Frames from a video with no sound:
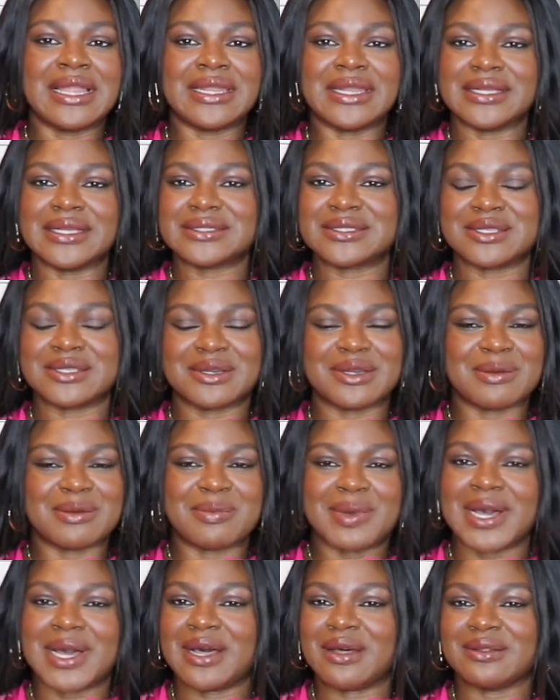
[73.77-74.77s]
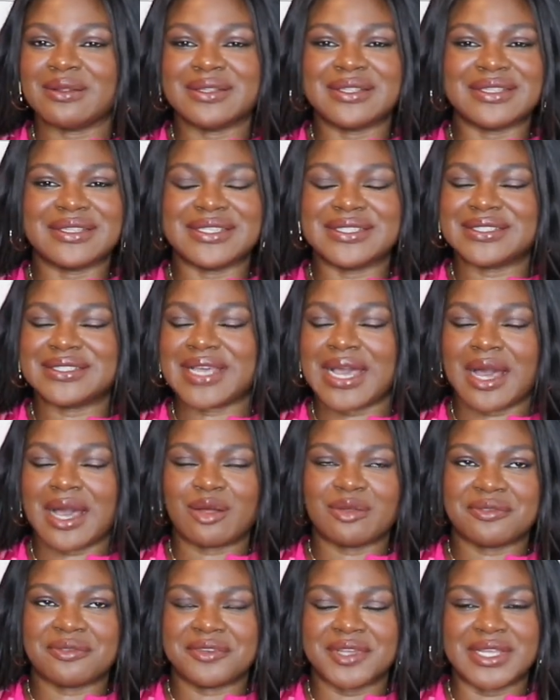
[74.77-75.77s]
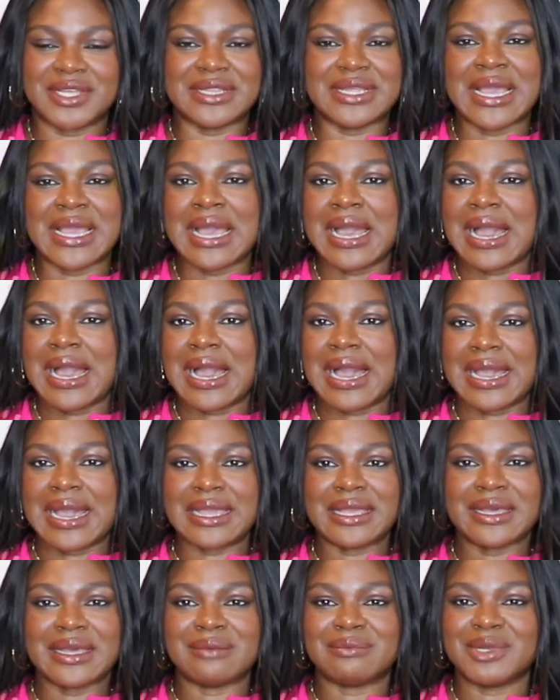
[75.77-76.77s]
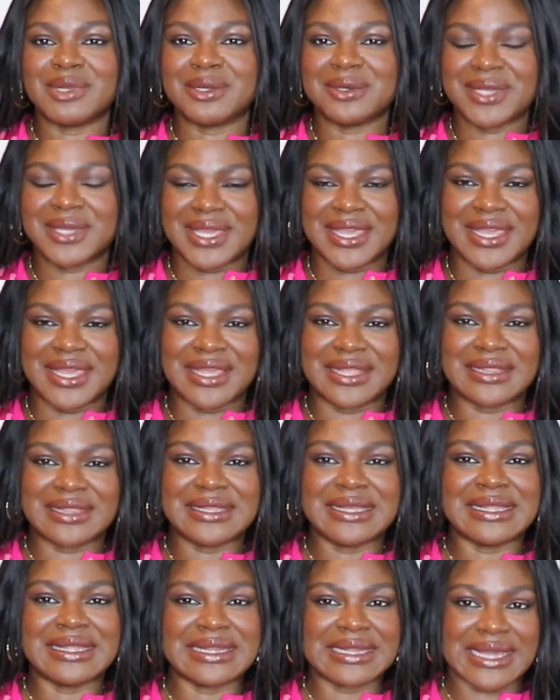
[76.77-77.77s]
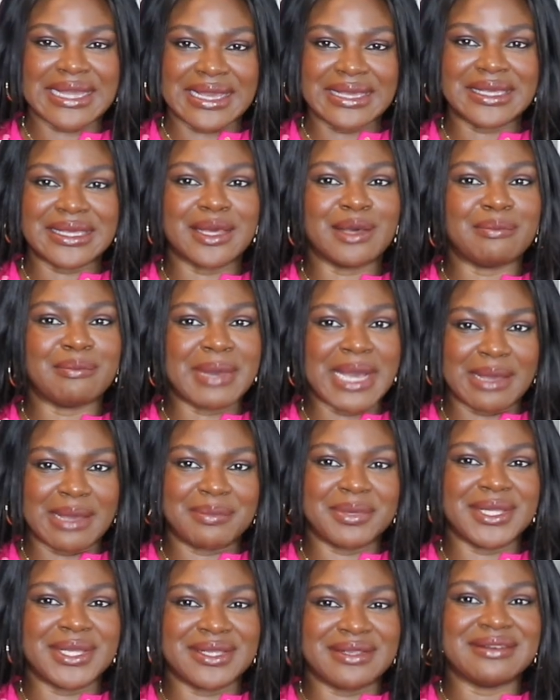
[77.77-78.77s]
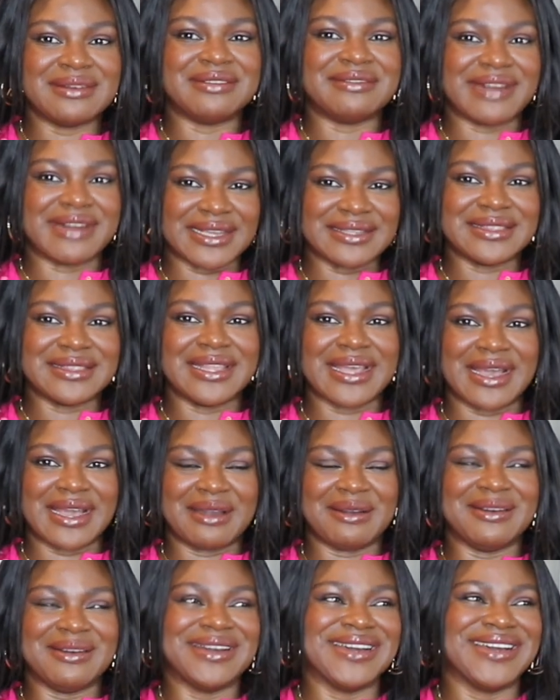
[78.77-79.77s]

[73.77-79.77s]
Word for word: let's talk about this outfit I am looking like a Barbie right now